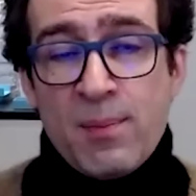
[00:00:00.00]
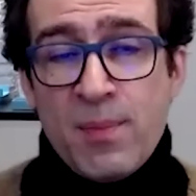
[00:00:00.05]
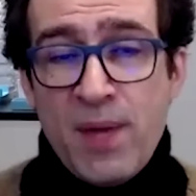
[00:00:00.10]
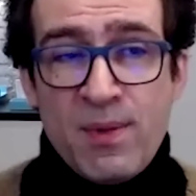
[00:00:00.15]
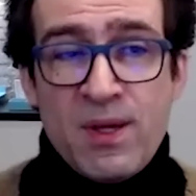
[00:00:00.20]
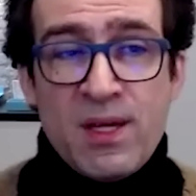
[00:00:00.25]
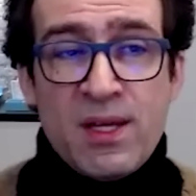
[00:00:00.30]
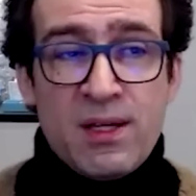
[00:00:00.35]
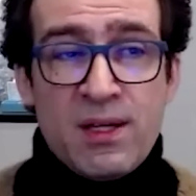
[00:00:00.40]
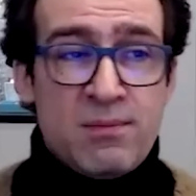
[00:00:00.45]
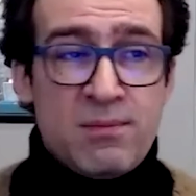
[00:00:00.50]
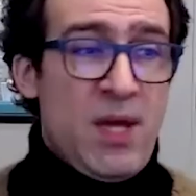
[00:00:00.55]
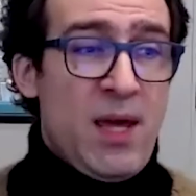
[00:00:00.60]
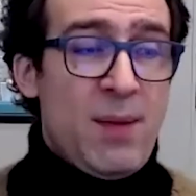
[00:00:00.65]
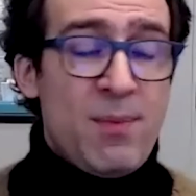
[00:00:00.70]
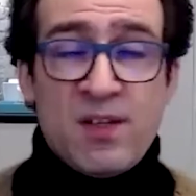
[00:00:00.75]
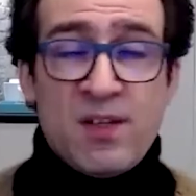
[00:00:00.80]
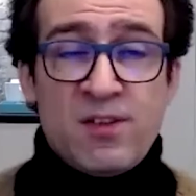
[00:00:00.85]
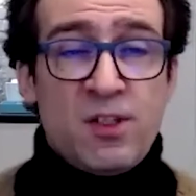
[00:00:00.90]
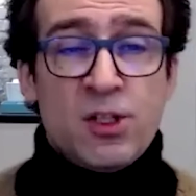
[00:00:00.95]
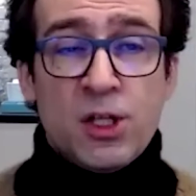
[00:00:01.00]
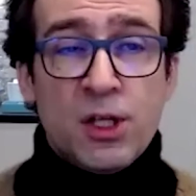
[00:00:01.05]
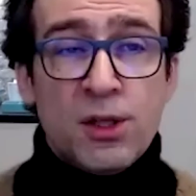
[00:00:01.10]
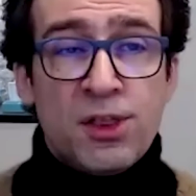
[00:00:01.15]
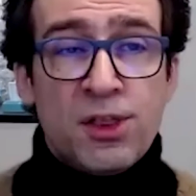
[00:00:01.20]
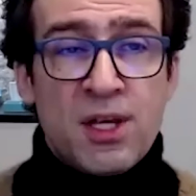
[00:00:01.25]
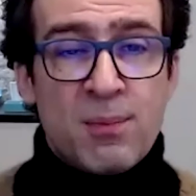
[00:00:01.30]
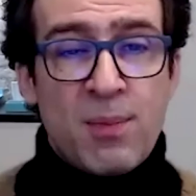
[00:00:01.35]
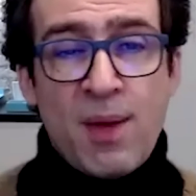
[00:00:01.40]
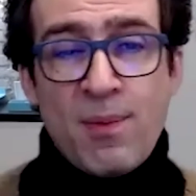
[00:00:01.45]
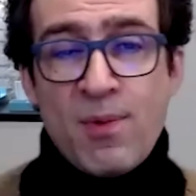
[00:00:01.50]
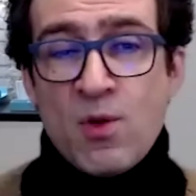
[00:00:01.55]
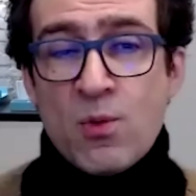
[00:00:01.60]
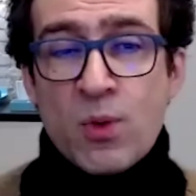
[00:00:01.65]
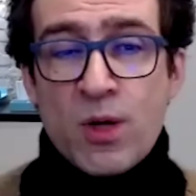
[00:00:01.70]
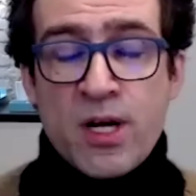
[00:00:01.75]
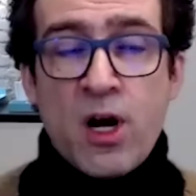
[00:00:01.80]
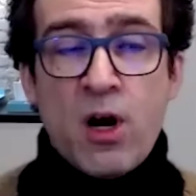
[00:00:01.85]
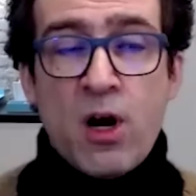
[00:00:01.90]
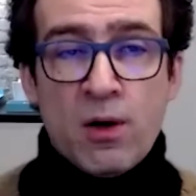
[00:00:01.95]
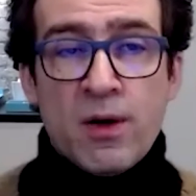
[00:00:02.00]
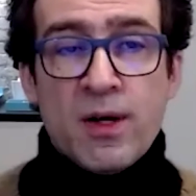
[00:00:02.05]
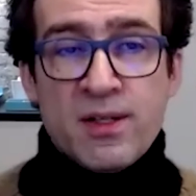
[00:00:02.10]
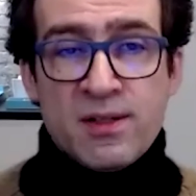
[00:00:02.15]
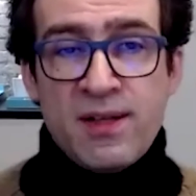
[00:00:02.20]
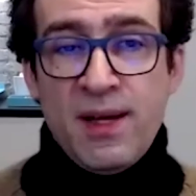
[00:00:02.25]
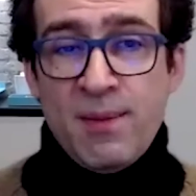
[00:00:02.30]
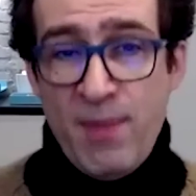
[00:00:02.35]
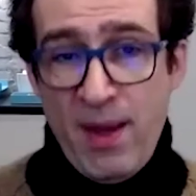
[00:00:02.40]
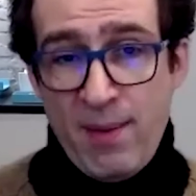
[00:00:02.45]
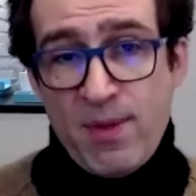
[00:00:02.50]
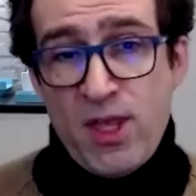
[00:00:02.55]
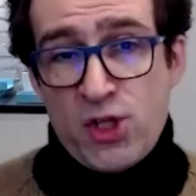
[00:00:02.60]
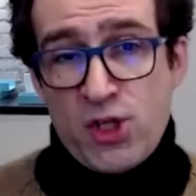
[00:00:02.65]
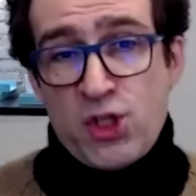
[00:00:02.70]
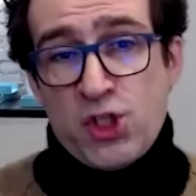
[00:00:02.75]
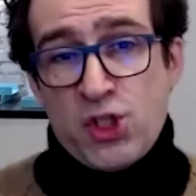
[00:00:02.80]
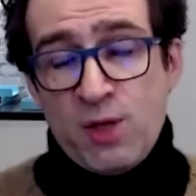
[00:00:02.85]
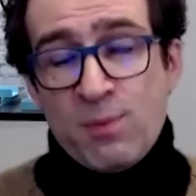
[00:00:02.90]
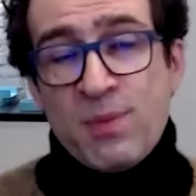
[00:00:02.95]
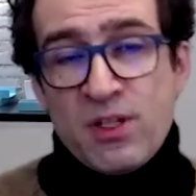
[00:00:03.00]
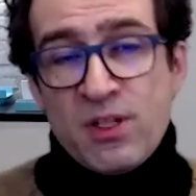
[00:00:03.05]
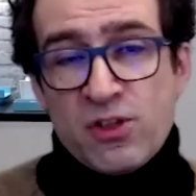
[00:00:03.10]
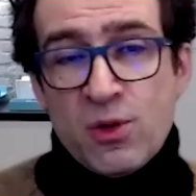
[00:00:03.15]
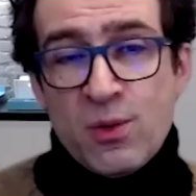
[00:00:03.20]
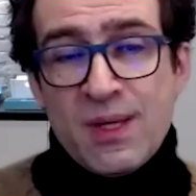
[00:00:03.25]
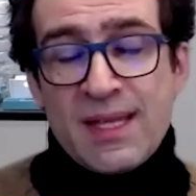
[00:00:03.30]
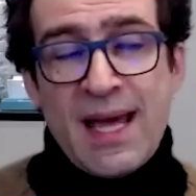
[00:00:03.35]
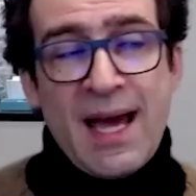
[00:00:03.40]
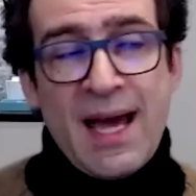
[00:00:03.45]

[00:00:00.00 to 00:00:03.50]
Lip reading: Maybe it's a good thing. Maybe we are in debt. Maybe they should be doing